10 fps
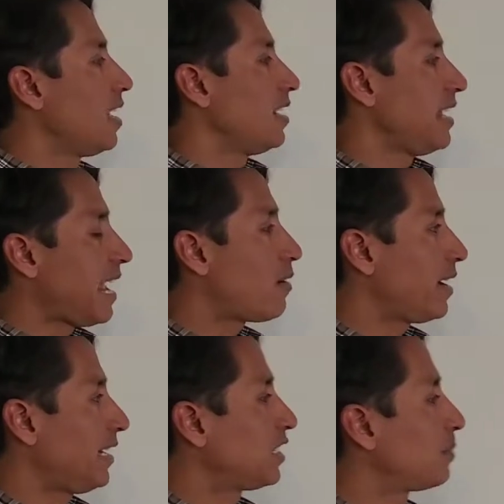Now I
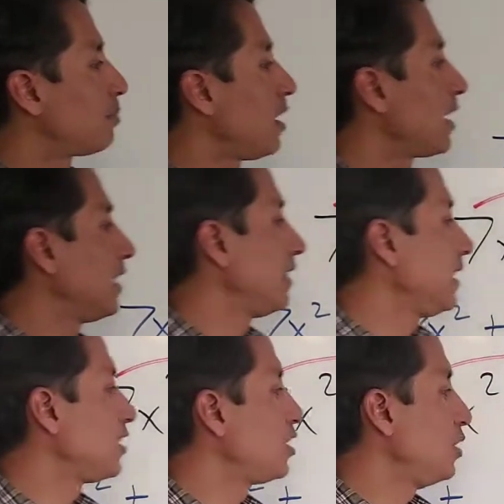need to plug in
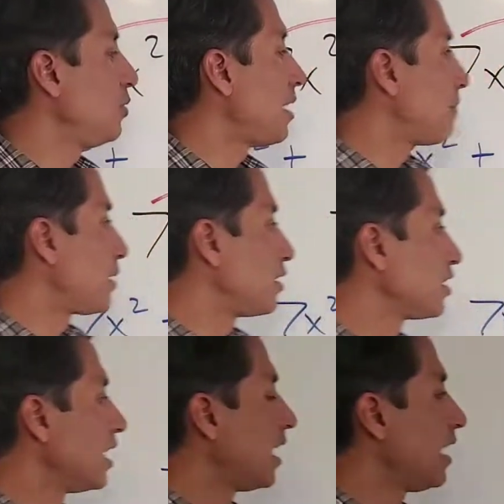these 2
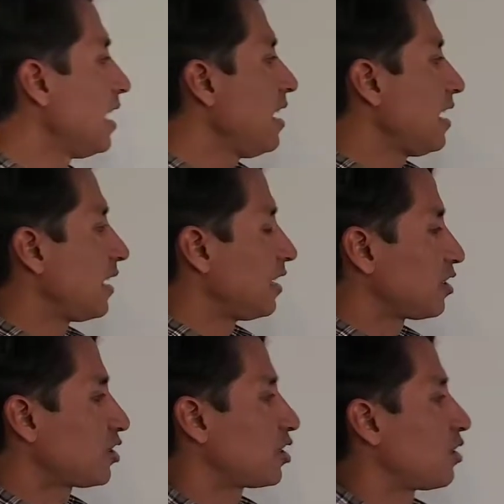numbers in a
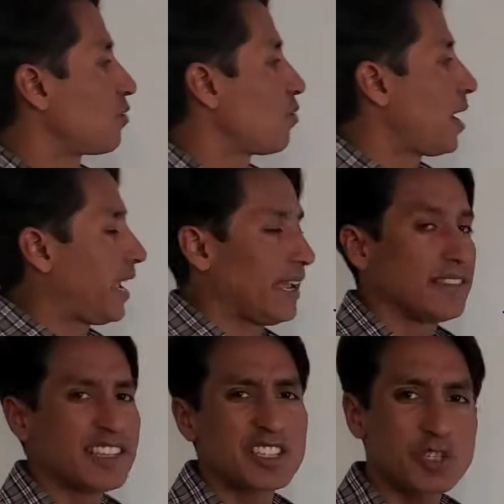certain way. And
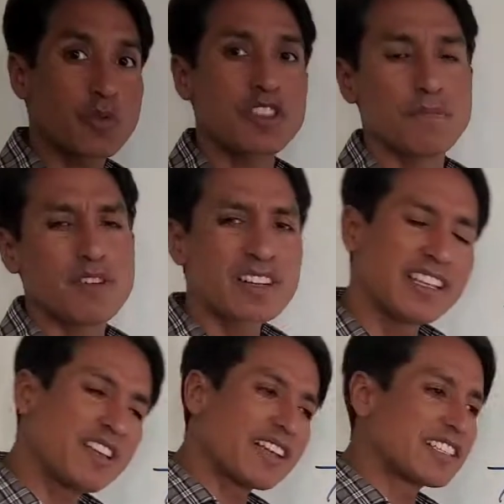this is where the book,
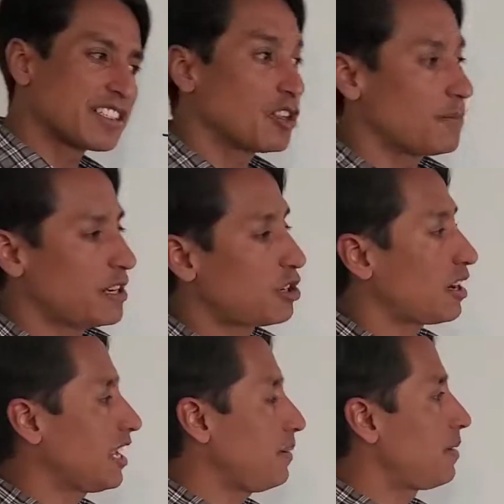gets a little bit
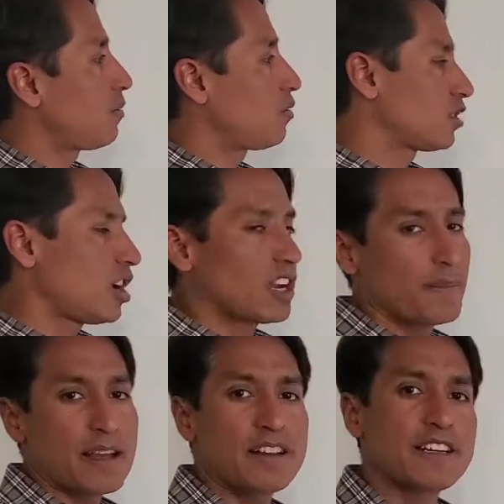tricky, but we'll talk
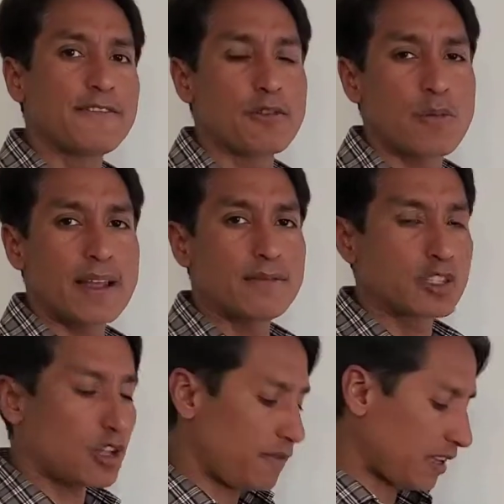about a different way of
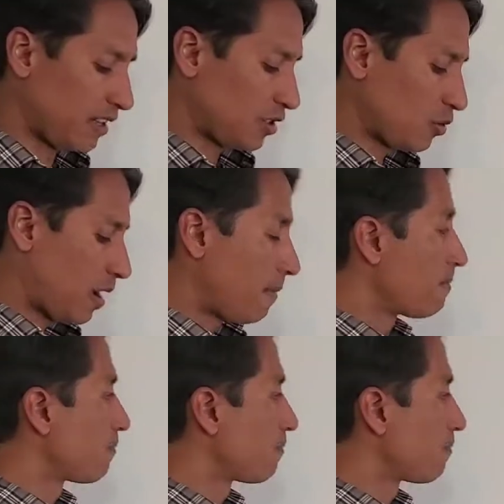solving it as well.